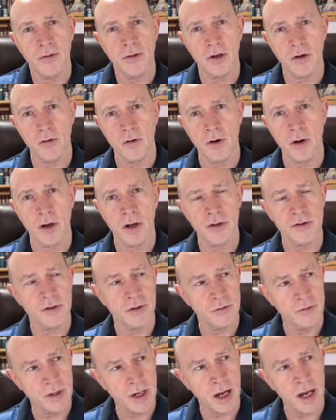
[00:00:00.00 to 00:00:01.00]
the cross,
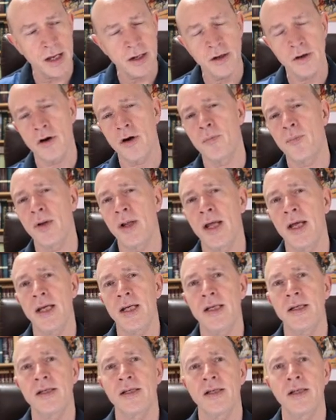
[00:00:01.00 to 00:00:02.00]
who died in our
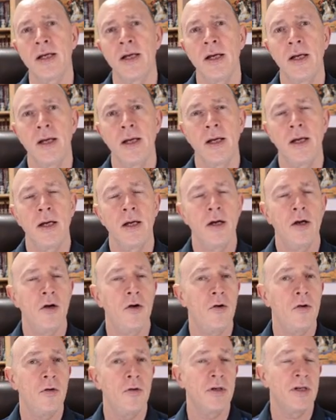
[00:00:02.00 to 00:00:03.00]
place,
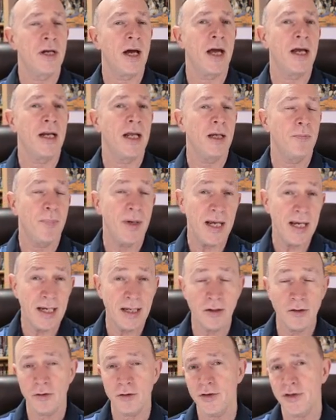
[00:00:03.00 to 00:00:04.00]
who died a
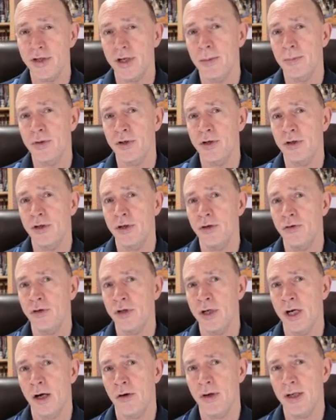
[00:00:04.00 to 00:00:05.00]
penal
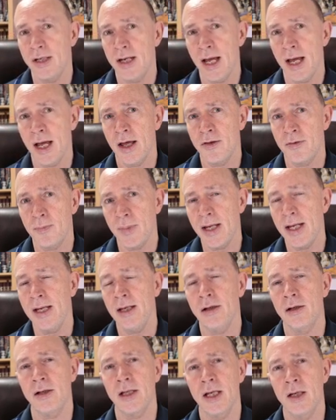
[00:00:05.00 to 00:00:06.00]
substitutionary death.
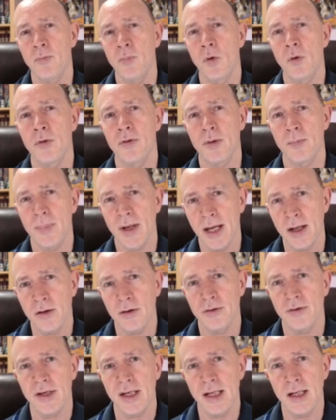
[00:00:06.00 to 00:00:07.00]
Penal, he bore the
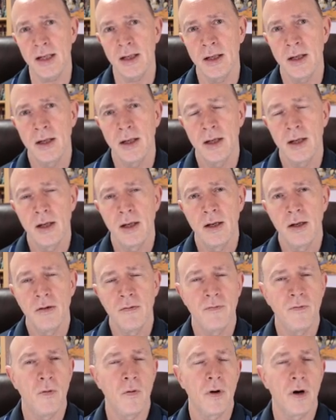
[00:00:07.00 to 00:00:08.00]
penalty
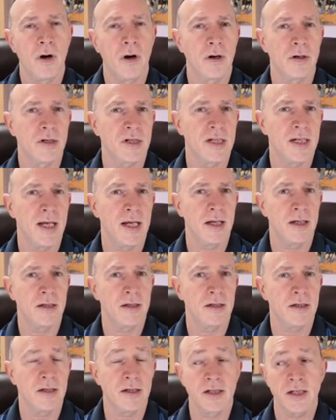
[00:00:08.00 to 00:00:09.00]
for our
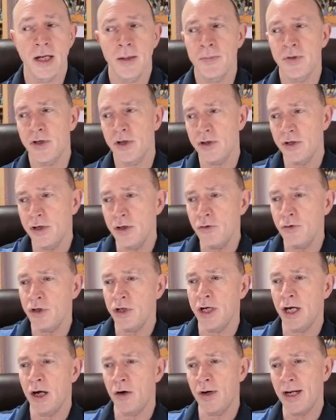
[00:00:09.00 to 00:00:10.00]
sins.
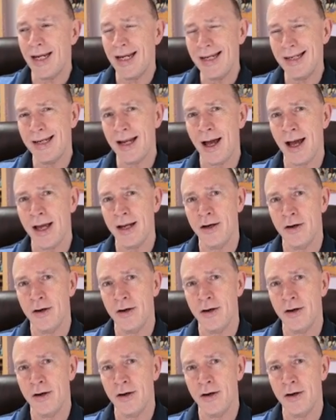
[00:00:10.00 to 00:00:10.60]
Substitutionary, he died